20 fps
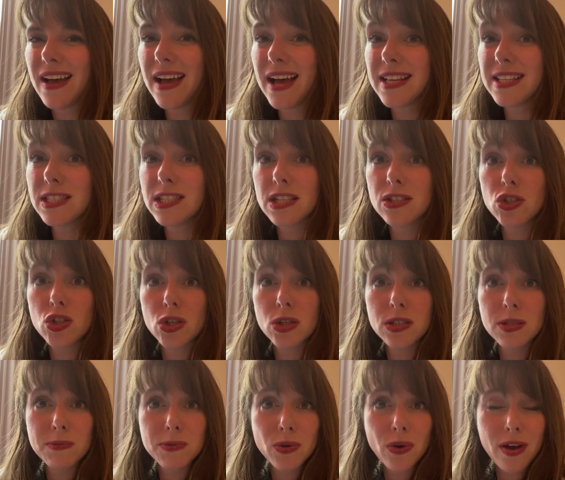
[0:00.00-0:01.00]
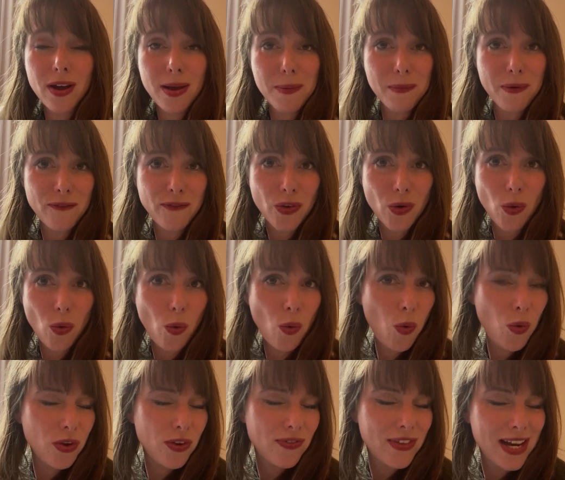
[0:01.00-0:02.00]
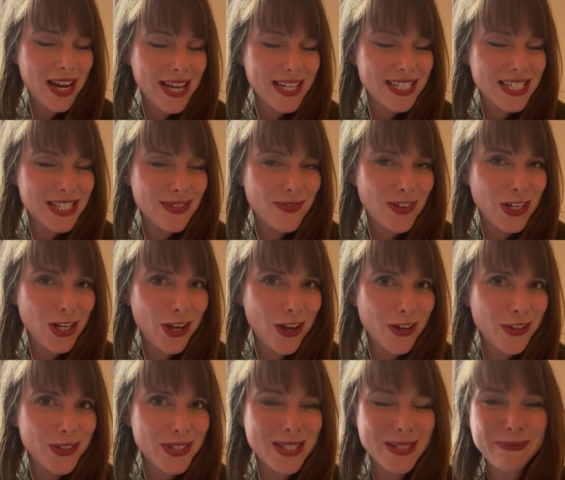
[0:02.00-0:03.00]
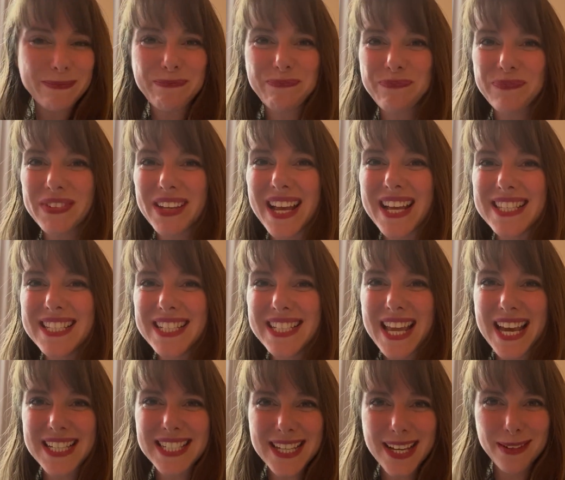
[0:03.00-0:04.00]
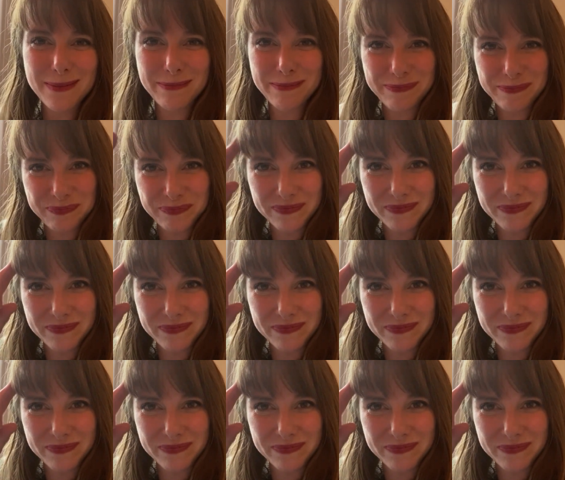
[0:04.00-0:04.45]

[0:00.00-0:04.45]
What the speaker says: And do subscribe for all of the latest videos. Until next time.